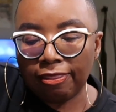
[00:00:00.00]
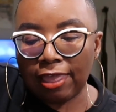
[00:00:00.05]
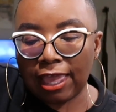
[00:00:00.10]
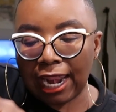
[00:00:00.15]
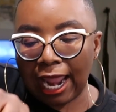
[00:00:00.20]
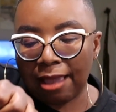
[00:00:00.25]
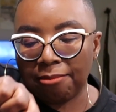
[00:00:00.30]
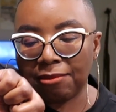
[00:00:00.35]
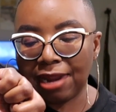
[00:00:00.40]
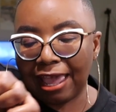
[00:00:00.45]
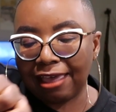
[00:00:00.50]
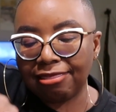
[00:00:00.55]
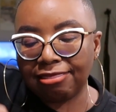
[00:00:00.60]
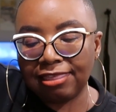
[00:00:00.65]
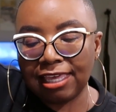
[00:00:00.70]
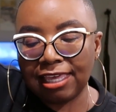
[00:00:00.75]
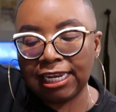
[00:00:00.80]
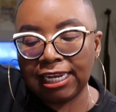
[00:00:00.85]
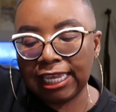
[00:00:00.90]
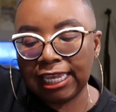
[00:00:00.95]
that I'm not
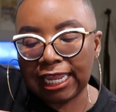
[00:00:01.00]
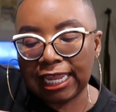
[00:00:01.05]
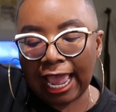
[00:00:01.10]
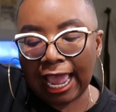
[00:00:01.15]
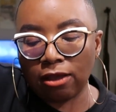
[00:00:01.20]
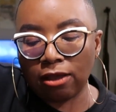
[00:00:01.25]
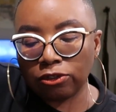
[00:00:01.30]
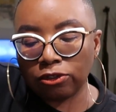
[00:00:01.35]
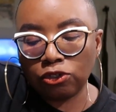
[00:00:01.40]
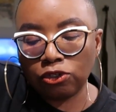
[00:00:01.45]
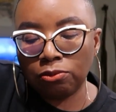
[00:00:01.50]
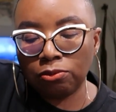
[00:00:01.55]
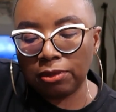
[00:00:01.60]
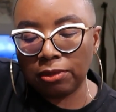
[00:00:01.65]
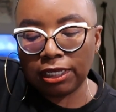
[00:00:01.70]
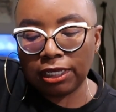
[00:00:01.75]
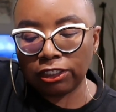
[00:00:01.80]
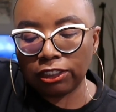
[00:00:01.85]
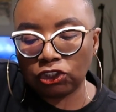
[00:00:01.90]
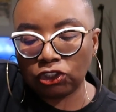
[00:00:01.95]
thinning it out too
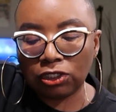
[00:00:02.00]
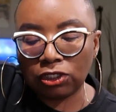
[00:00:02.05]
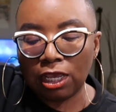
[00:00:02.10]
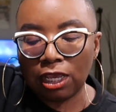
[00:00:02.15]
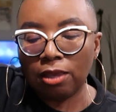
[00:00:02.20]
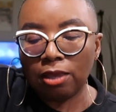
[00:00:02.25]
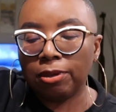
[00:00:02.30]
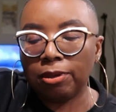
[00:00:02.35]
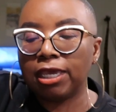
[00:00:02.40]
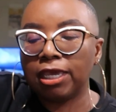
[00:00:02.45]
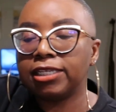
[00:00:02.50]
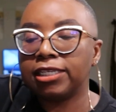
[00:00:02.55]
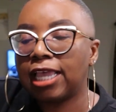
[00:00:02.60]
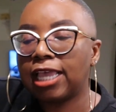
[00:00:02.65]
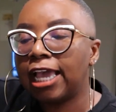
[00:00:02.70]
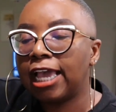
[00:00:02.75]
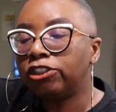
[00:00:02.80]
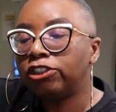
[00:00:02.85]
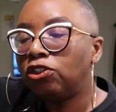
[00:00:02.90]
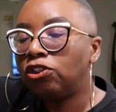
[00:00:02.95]
much, because
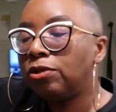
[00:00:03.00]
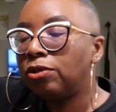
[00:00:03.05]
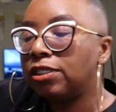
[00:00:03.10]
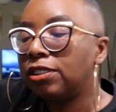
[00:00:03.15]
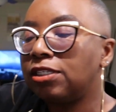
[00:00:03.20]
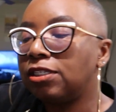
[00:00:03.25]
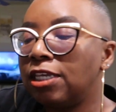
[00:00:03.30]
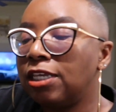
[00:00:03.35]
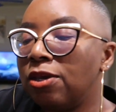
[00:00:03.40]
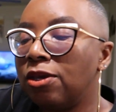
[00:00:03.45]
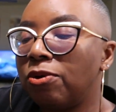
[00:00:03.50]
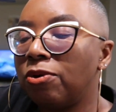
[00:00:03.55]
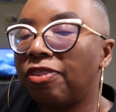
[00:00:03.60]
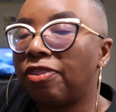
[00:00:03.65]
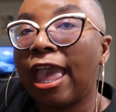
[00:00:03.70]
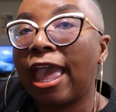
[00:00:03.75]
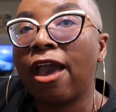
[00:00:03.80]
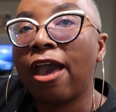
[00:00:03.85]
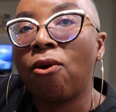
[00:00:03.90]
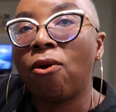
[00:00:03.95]
as you can see,
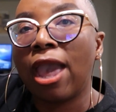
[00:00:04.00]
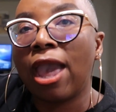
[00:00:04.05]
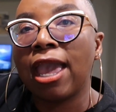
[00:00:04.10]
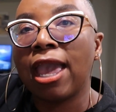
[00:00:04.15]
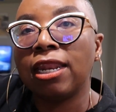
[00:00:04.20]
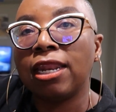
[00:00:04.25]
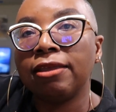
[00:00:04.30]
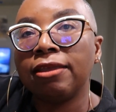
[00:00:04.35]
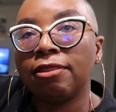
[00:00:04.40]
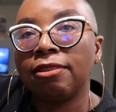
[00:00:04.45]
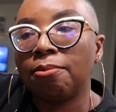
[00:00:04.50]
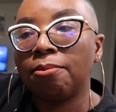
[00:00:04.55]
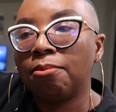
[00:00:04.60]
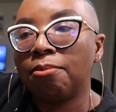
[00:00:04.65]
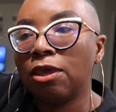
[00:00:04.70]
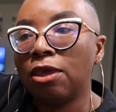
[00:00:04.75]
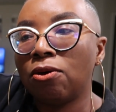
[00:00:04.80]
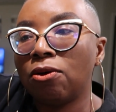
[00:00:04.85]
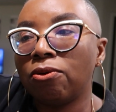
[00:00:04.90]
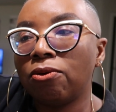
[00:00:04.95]
without adding the
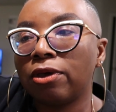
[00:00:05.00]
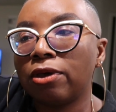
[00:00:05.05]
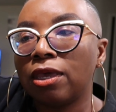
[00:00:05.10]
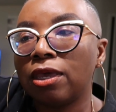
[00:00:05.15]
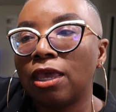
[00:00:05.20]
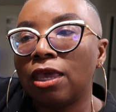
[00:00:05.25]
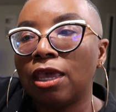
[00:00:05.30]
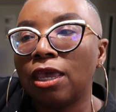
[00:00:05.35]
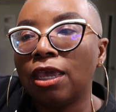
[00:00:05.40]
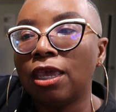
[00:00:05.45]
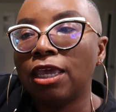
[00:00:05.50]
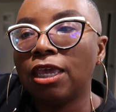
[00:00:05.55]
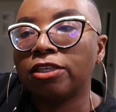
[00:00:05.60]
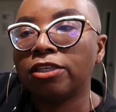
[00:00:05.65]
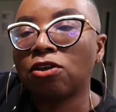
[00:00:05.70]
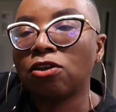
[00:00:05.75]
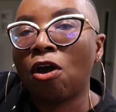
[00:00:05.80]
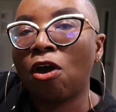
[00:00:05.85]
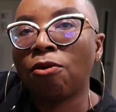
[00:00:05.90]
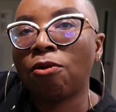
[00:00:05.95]
milk,
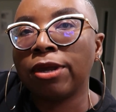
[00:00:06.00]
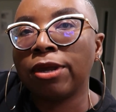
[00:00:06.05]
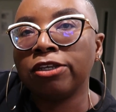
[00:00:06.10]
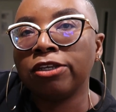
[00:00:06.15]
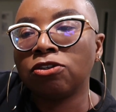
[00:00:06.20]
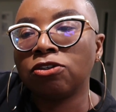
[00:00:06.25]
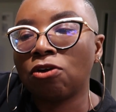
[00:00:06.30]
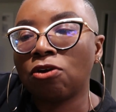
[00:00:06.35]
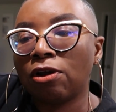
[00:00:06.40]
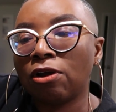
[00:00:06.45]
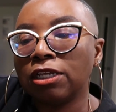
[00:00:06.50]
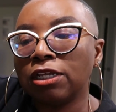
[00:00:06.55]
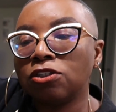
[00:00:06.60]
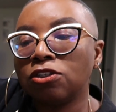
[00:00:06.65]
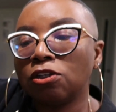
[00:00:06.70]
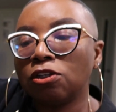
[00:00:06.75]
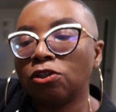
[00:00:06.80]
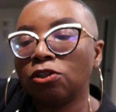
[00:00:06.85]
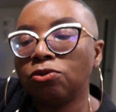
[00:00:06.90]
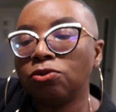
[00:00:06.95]
it's already starting
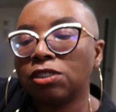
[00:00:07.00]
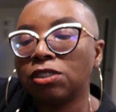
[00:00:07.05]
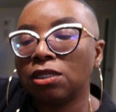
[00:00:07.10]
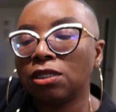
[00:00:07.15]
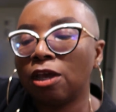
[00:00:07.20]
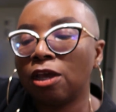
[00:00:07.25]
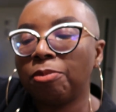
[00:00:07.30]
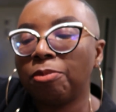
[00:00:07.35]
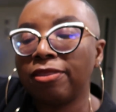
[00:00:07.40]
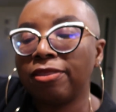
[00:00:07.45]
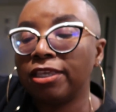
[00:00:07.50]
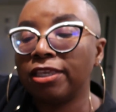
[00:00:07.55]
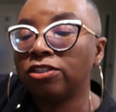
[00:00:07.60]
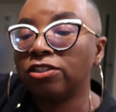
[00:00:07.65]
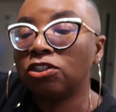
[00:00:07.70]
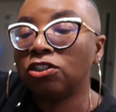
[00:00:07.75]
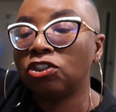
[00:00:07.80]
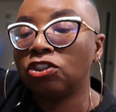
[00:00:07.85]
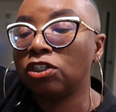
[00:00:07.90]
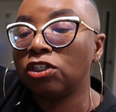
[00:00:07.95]
to loosen up. And
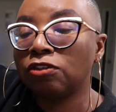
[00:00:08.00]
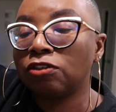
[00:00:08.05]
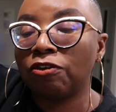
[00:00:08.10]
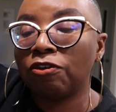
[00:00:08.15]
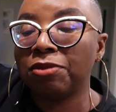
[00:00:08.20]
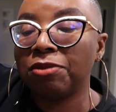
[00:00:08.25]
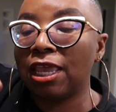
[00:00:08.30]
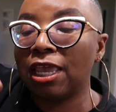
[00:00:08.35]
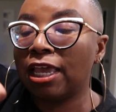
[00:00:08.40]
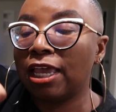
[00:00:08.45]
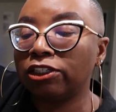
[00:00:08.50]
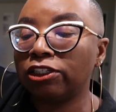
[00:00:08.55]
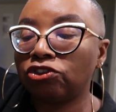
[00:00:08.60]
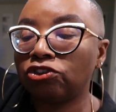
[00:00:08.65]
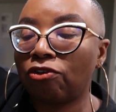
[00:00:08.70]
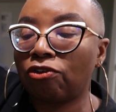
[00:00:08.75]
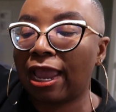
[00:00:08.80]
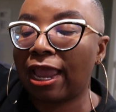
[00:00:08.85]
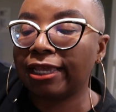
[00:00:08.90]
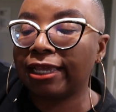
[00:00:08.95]
this is just from the
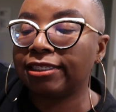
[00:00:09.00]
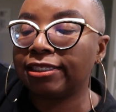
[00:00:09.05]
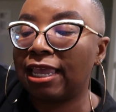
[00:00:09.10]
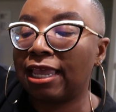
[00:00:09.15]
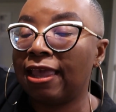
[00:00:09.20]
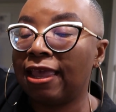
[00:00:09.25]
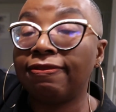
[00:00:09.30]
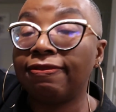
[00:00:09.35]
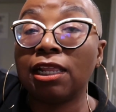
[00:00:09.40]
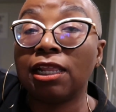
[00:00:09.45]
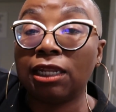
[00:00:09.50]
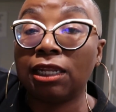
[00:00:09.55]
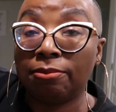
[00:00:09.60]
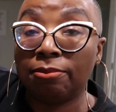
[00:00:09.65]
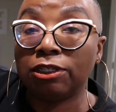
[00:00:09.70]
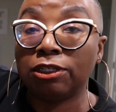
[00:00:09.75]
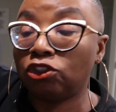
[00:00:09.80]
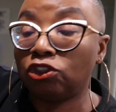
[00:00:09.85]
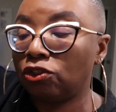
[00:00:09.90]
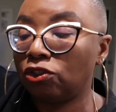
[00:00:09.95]
extracts and the
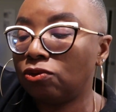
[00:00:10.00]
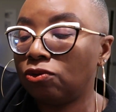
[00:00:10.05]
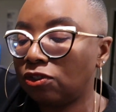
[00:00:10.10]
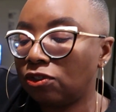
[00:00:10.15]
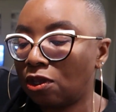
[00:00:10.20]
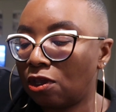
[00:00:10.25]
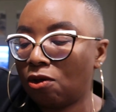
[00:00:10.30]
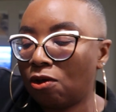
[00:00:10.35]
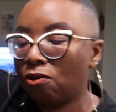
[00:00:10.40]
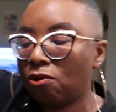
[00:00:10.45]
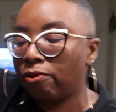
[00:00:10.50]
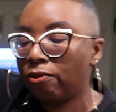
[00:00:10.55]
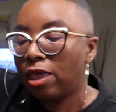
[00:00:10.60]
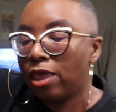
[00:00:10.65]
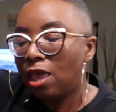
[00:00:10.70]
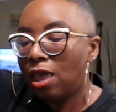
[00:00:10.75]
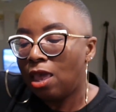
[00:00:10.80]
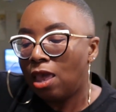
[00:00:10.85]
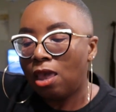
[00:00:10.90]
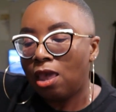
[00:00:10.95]
lemon juice. So
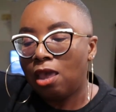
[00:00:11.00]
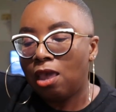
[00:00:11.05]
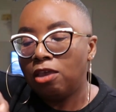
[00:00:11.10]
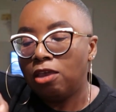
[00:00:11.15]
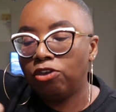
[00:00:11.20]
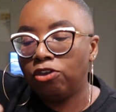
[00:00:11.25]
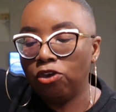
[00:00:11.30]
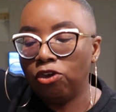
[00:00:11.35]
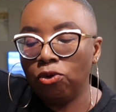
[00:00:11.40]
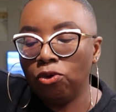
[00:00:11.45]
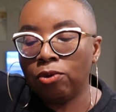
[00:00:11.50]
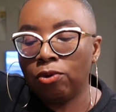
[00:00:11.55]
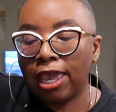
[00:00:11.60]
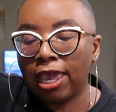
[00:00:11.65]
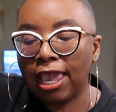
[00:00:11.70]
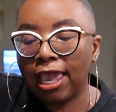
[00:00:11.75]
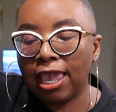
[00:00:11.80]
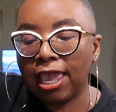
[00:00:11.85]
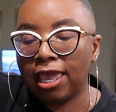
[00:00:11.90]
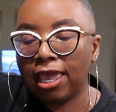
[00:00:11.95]
you
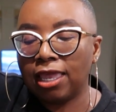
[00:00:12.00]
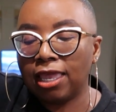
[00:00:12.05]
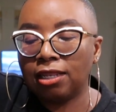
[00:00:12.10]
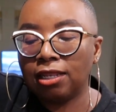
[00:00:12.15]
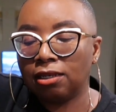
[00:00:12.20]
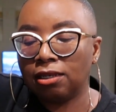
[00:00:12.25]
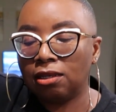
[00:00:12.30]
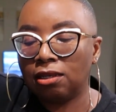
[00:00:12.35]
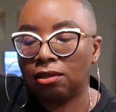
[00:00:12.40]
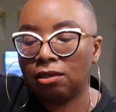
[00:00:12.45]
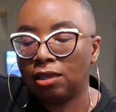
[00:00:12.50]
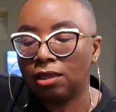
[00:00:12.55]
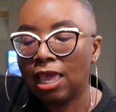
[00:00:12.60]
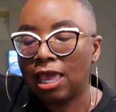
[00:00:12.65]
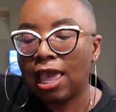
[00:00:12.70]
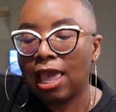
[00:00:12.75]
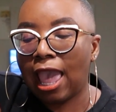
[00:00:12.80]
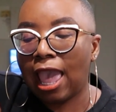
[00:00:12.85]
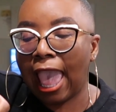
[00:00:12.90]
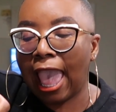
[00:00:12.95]
can
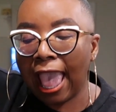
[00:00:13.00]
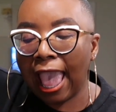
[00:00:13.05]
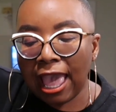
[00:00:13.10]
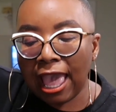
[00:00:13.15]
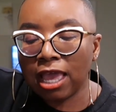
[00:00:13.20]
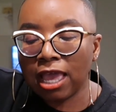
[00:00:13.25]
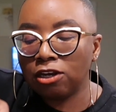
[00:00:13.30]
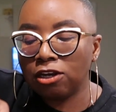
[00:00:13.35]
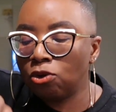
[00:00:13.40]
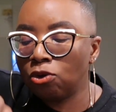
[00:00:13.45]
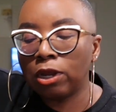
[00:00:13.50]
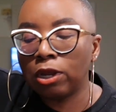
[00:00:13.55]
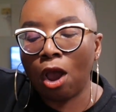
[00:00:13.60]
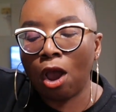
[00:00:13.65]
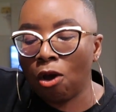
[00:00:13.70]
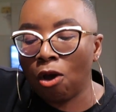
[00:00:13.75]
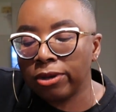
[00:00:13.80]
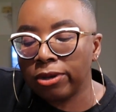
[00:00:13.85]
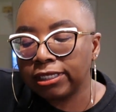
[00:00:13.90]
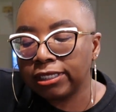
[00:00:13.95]

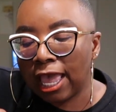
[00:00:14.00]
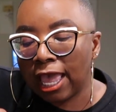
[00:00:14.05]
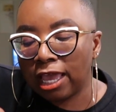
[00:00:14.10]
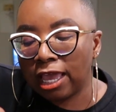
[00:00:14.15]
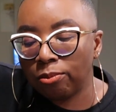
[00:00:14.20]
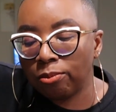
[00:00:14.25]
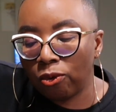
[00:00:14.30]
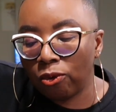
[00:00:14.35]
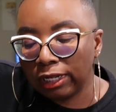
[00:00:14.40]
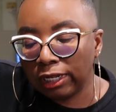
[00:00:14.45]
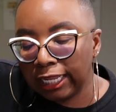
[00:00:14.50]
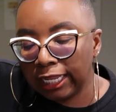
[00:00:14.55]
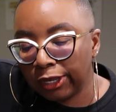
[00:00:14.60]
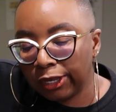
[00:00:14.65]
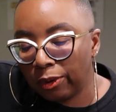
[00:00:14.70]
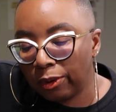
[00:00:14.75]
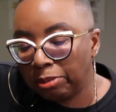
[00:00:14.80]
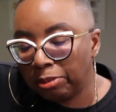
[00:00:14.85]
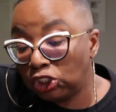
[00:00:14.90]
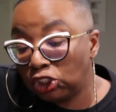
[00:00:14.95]
always add more
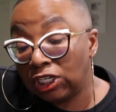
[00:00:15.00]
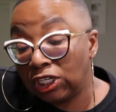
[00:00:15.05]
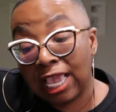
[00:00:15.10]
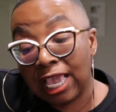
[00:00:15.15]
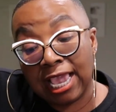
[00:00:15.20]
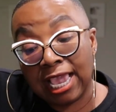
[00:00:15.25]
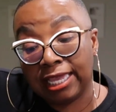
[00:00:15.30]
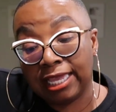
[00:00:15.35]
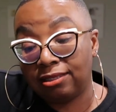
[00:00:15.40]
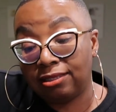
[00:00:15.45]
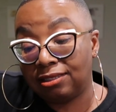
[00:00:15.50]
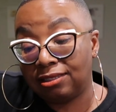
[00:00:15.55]
liquid, but you can't